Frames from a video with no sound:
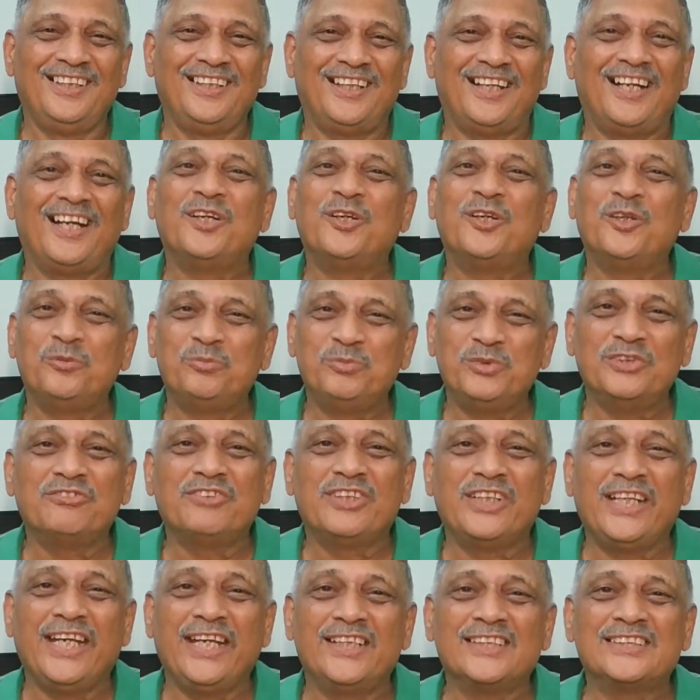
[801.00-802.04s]
I hope you
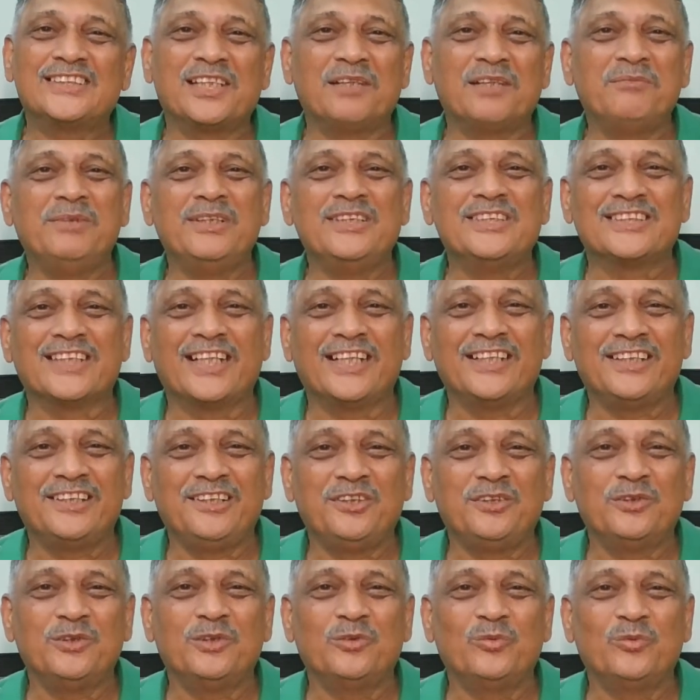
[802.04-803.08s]
have gained some insight
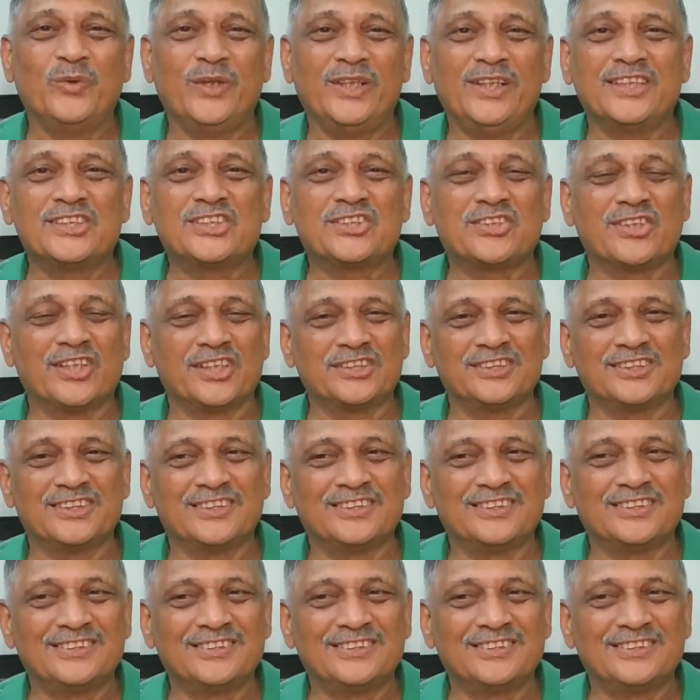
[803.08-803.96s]
into the Vedic structure.